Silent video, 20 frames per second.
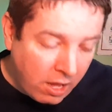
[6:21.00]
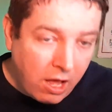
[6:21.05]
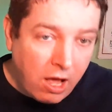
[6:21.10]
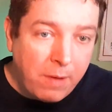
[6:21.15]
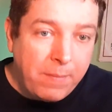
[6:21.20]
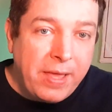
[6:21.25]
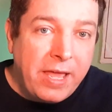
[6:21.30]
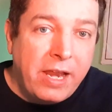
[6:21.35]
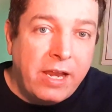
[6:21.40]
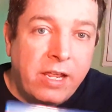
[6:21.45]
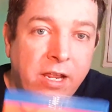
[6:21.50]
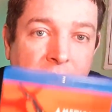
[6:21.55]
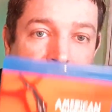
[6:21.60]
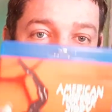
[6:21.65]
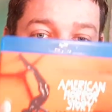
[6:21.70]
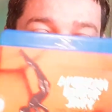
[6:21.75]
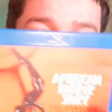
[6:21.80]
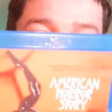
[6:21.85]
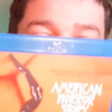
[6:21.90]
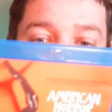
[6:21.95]
American
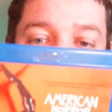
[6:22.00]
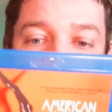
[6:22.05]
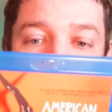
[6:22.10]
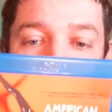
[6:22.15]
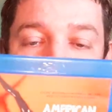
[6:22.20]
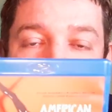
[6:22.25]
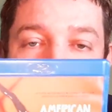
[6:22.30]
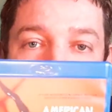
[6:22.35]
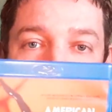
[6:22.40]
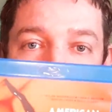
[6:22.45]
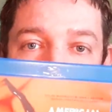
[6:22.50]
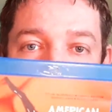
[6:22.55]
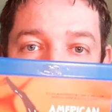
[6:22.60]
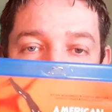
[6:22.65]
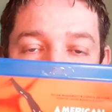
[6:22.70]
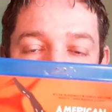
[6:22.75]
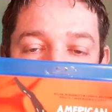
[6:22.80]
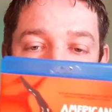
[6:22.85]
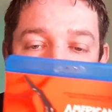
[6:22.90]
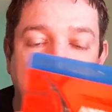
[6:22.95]
Horror Story
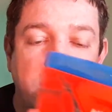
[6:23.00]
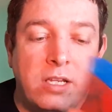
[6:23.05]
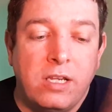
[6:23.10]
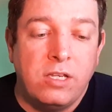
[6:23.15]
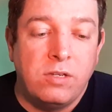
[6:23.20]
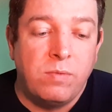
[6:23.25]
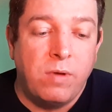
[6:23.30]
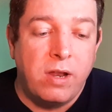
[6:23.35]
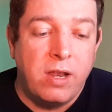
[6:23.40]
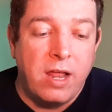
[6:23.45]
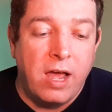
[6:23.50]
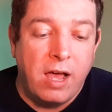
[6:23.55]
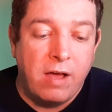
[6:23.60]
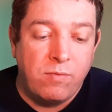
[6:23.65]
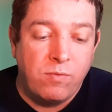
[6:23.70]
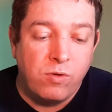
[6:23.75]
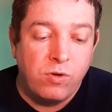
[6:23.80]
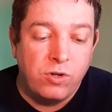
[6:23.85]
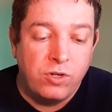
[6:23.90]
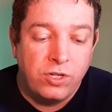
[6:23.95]
Series 1. I have
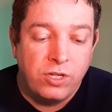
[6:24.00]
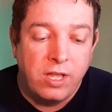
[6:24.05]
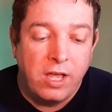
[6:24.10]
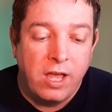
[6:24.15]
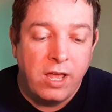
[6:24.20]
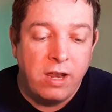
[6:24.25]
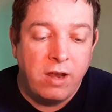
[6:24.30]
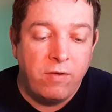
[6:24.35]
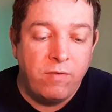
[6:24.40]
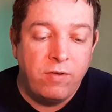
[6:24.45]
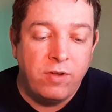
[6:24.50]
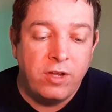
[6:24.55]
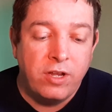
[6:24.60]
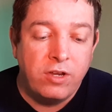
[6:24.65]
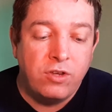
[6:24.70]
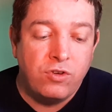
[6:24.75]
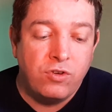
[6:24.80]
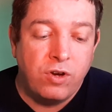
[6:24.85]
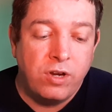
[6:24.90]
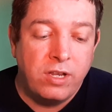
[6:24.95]
watched that and I really
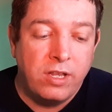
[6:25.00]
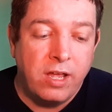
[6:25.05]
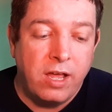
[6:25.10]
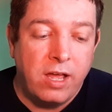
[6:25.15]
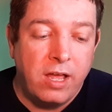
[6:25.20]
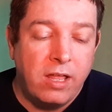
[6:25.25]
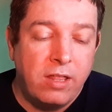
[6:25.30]
enjoyed that.